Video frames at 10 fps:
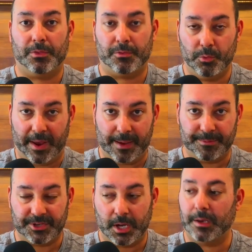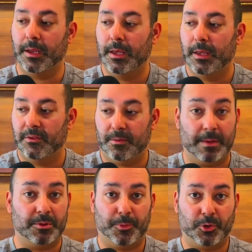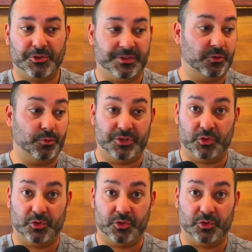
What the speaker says: through Amazon to be able to purchase these,